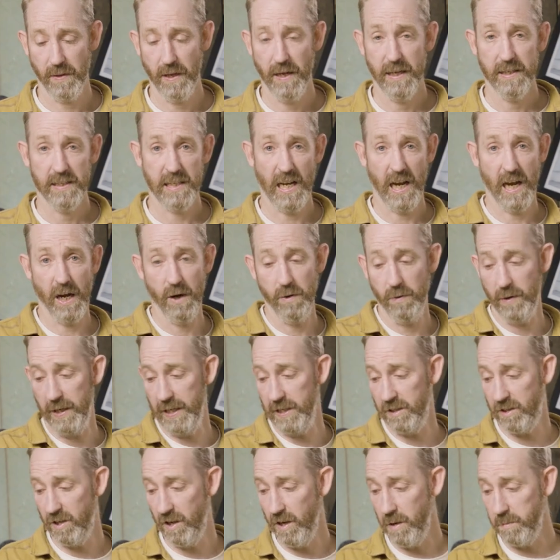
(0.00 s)
So
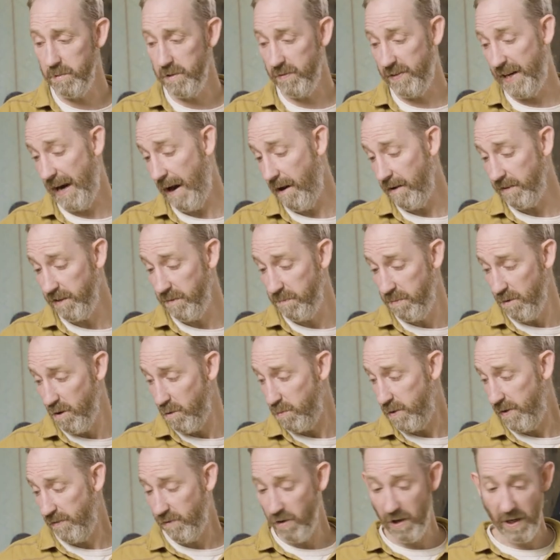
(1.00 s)
in terms of carrying the board
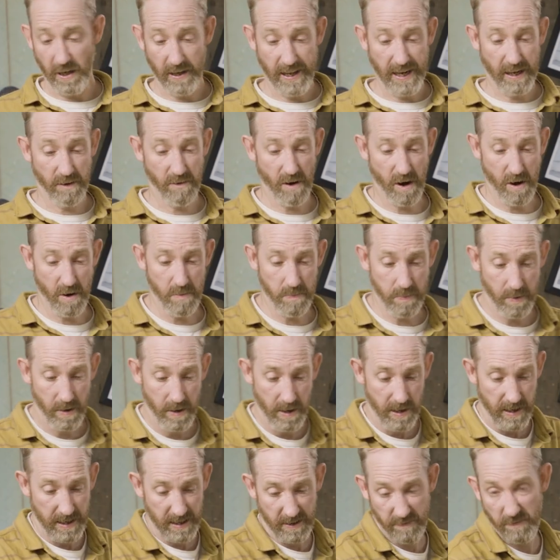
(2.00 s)
when you've got your leg rope,
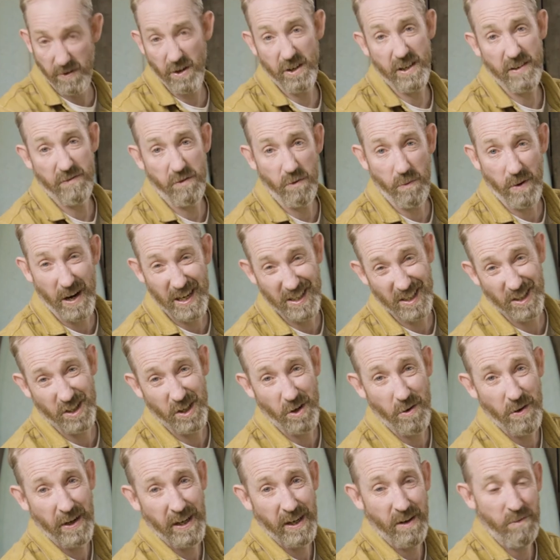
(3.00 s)
there's a few different ways of
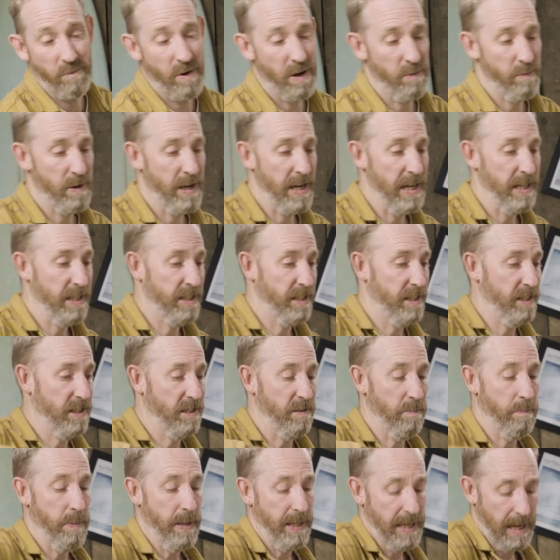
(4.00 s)
doing it. One way is just
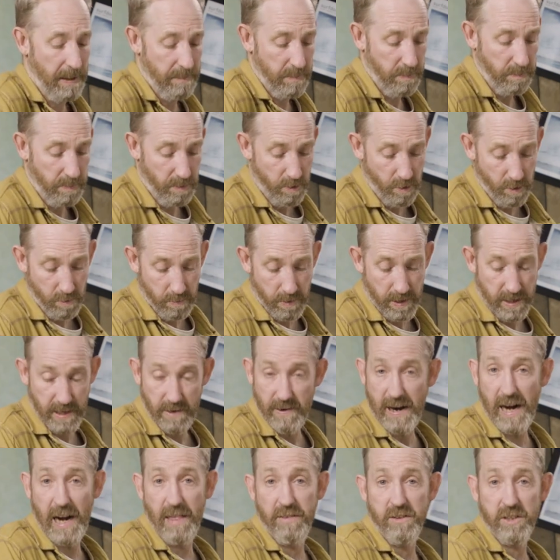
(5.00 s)
to pick up the board when
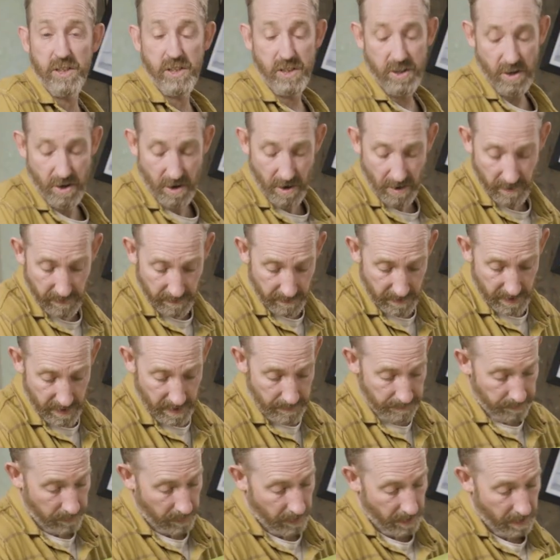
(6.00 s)
you're out of the surf.
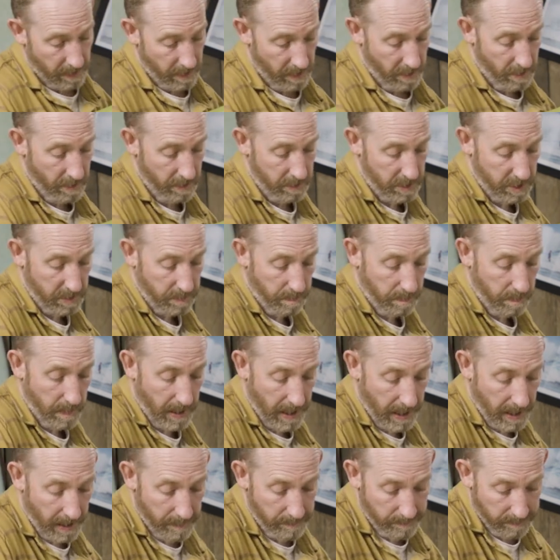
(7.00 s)
You just
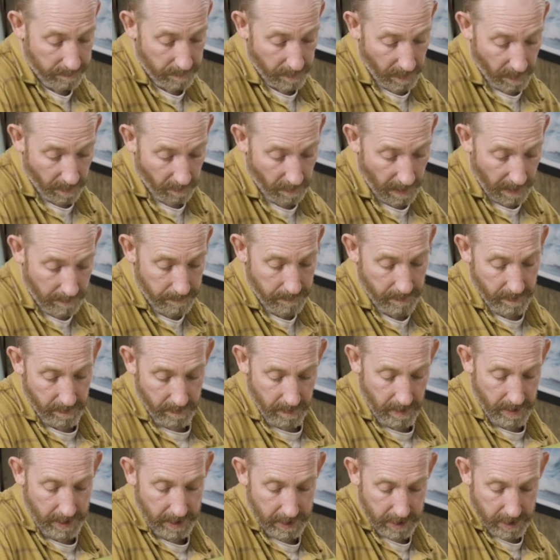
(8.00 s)
grab the
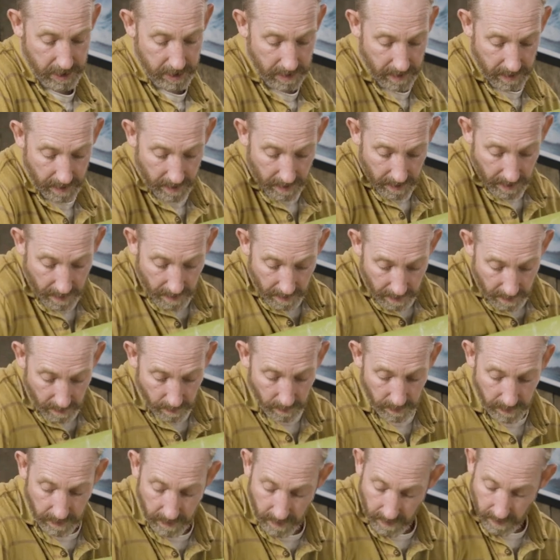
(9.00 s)
leash
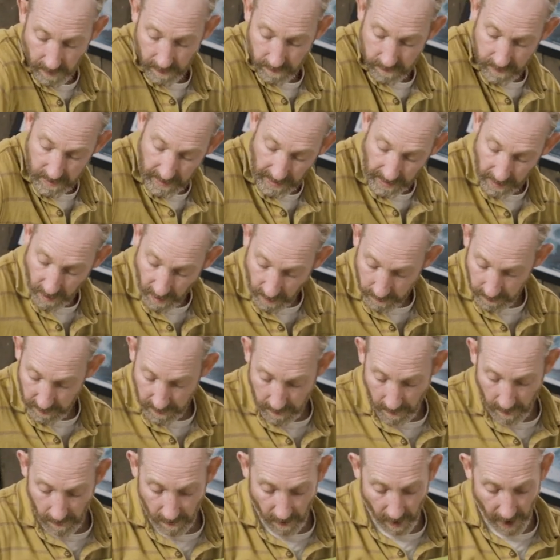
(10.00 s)
with your, say I'm with
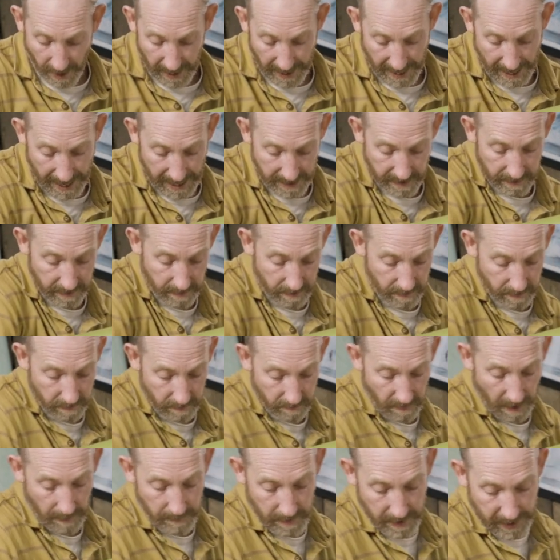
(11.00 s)
them right-handed,
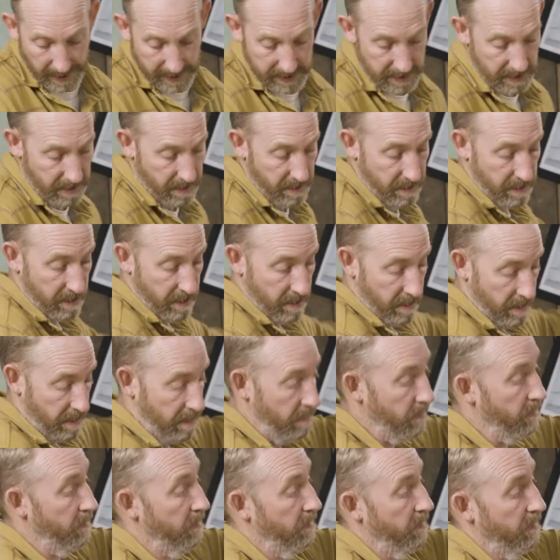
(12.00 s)
grab it next to
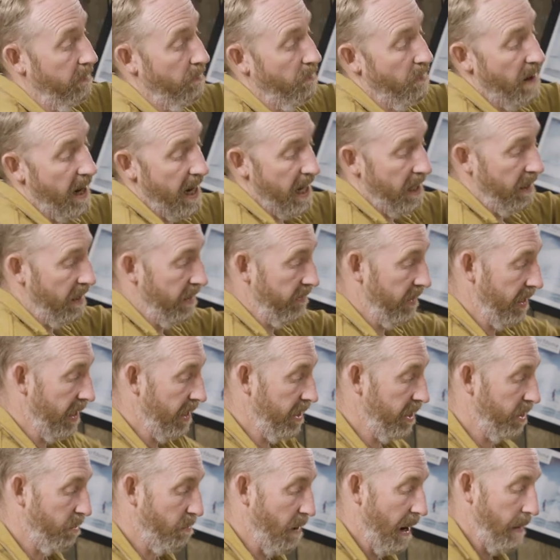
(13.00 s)
the rail, and then you
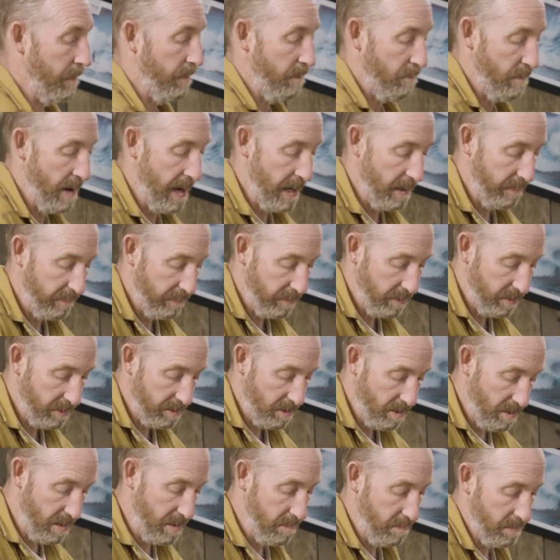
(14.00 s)
just wrap it around a few
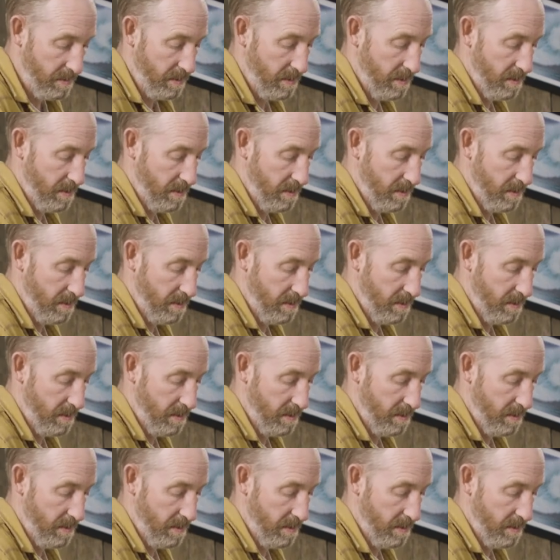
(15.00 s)
times.